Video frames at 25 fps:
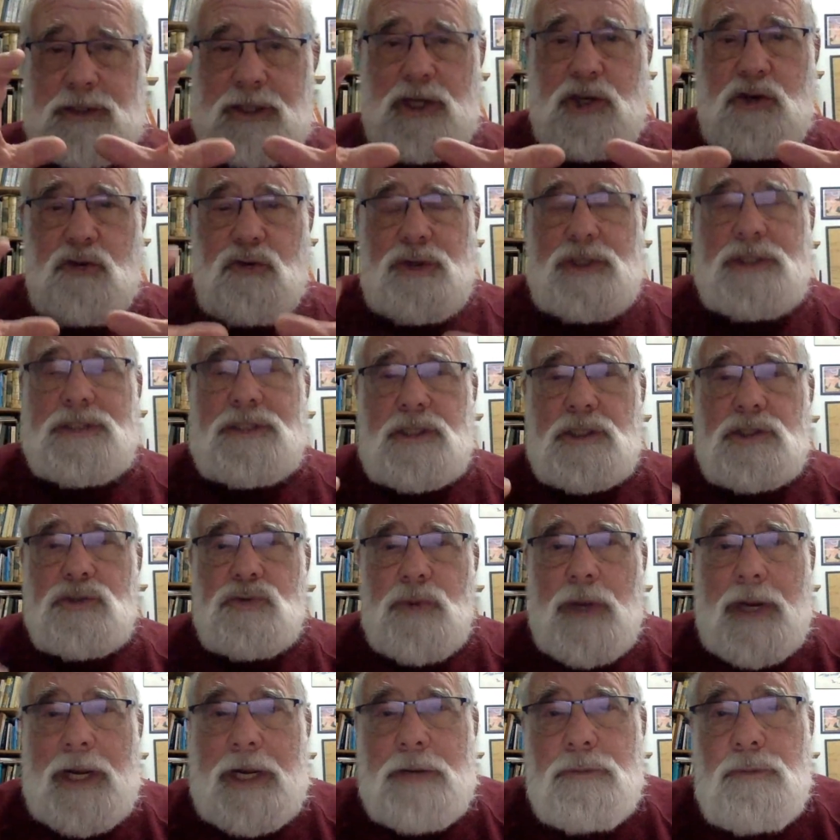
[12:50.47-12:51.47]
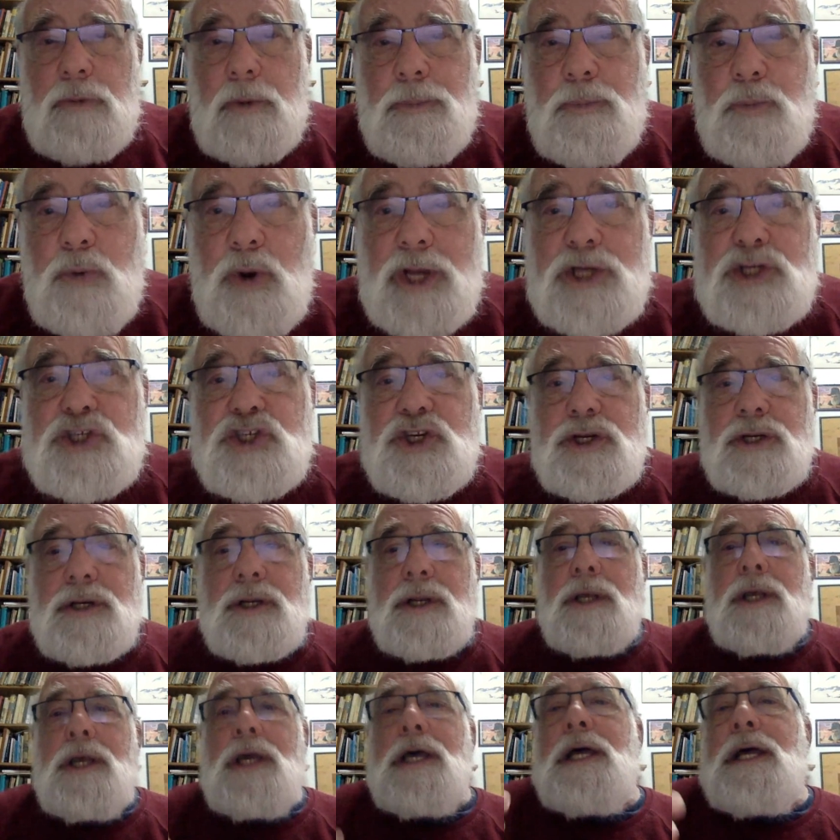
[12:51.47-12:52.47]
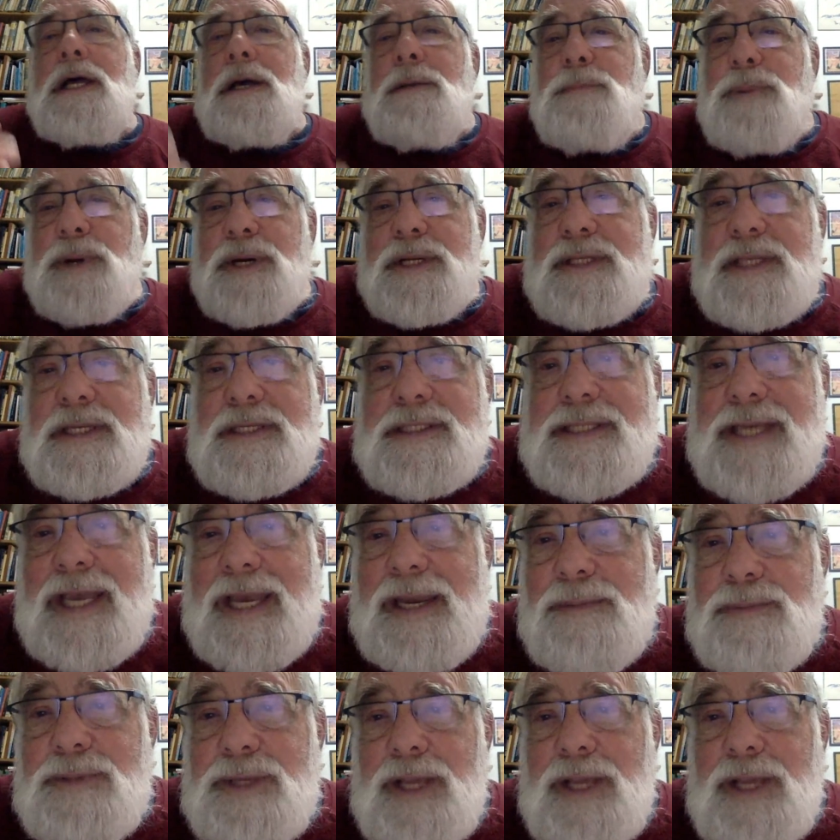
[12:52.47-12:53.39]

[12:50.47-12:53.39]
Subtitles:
increased Israeli repression, but at the same